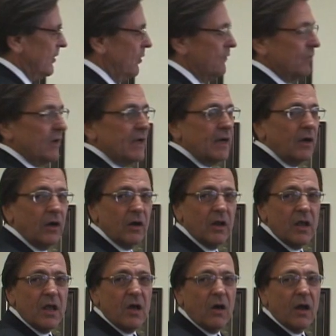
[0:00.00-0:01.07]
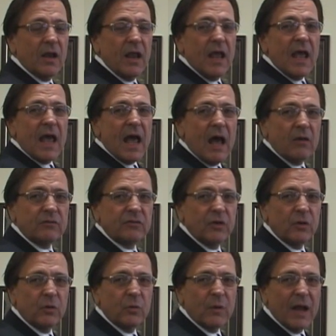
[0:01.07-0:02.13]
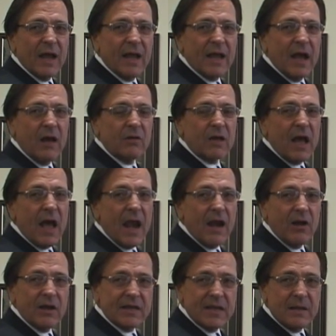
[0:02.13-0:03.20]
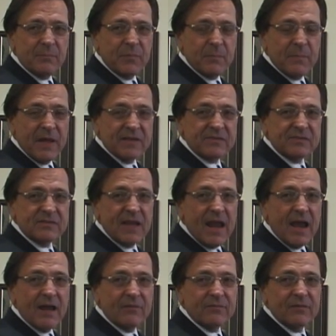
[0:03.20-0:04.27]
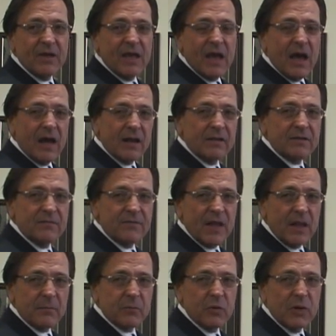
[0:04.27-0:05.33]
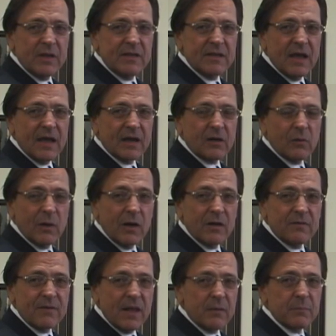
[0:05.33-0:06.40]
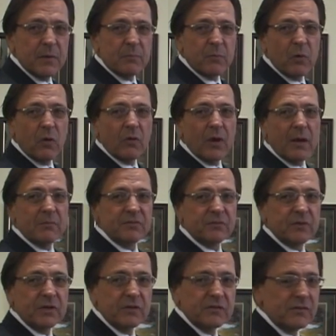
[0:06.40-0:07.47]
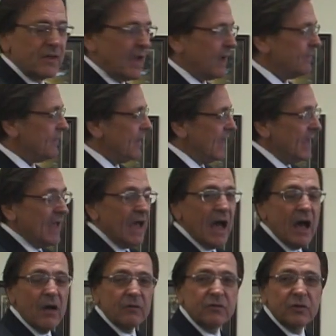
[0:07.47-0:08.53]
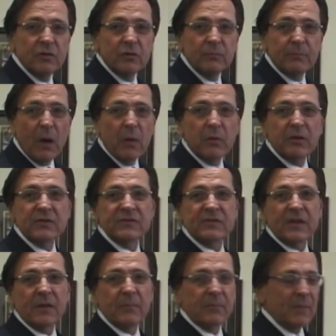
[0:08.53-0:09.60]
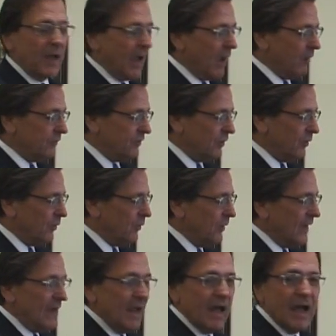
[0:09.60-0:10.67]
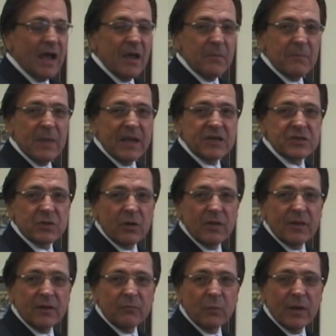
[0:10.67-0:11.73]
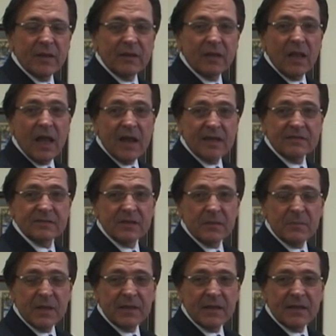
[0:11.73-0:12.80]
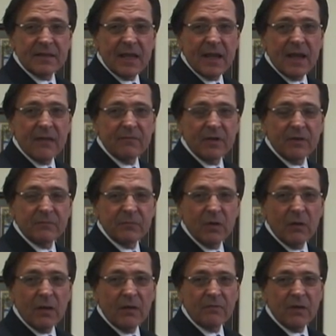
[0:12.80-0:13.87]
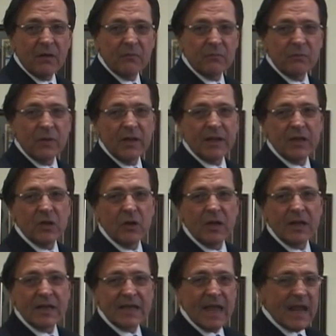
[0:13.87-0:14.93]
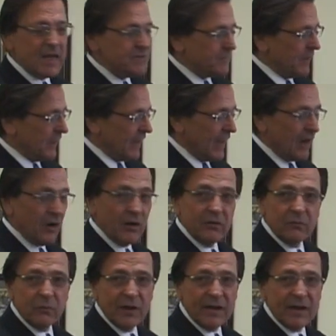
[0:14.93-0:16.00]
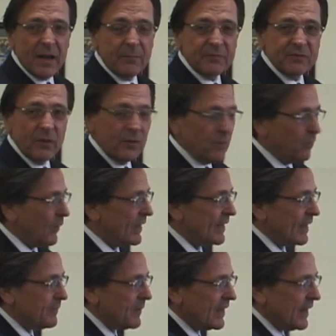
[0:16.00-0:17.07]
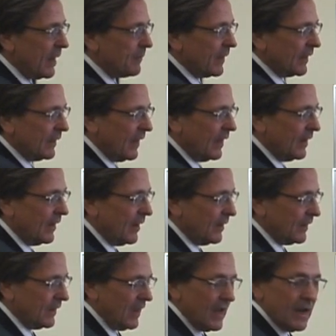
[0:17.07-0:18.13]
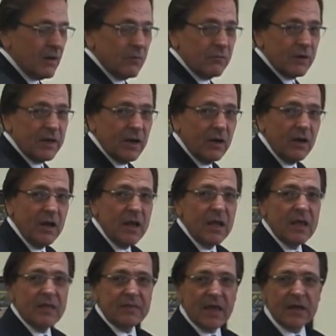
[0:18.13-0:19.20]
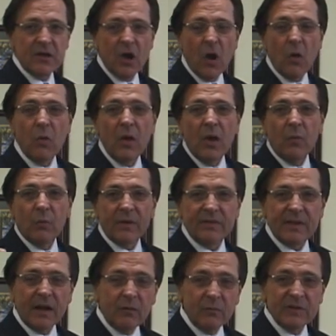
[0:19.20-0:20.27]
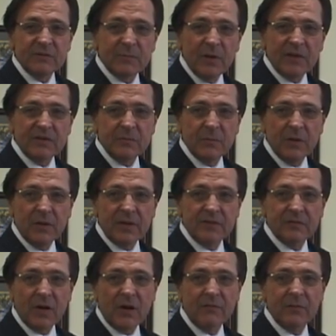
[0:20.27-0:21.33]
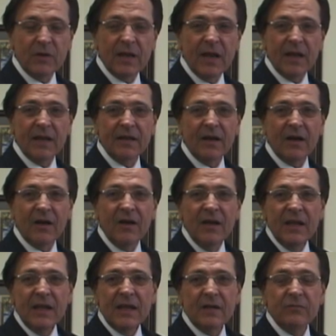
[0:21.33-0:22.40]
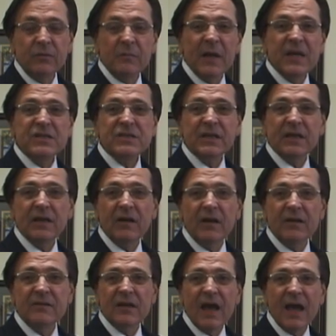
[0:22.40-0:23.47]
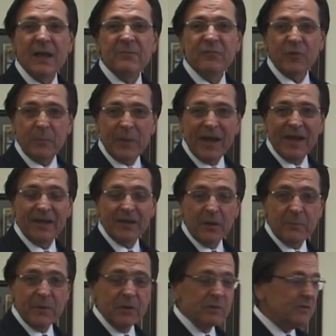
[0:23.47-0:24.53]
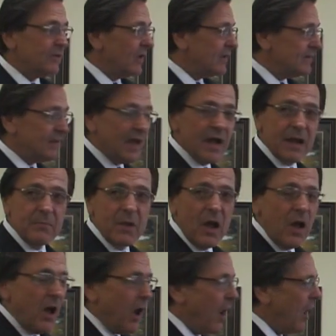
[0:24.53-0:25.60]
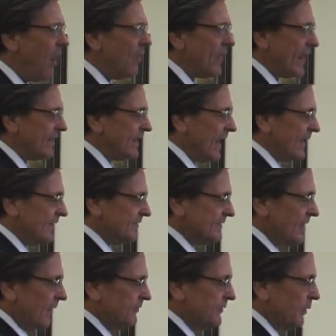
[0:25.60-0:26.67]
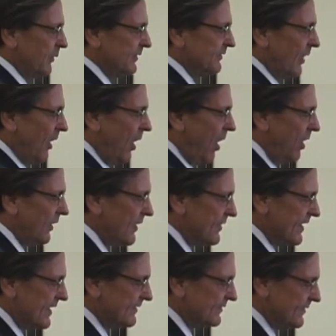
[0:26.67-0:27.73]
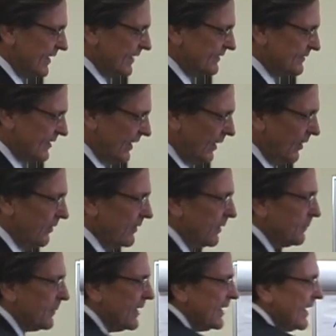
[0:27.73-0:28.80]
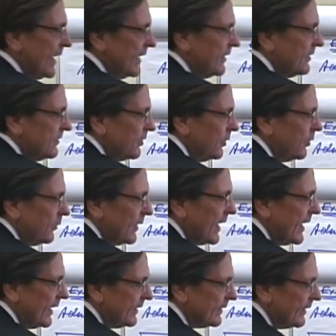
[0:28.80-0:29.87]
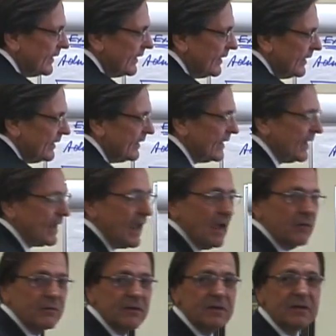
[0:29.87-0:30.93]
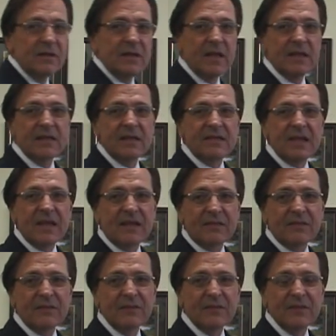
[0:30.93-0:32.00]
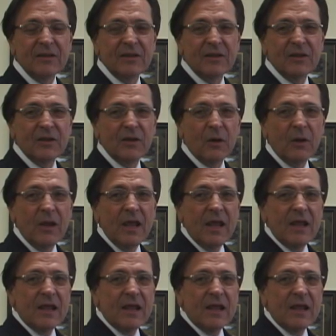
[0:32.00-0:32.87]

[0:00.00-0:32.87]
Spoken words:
And over here on how to hire and keep the best staff, how to develop good career development programs for your staff, how to bonus them, how to make sure that when clients come in that they have a really good engagement letter written up so that when they become a client over here, they know what their responsibilities are for getting their information in on time, for paying their bills on time, all that kind of stuff. So it's all of these things here that begin to hit the accountant in the teeth. You know,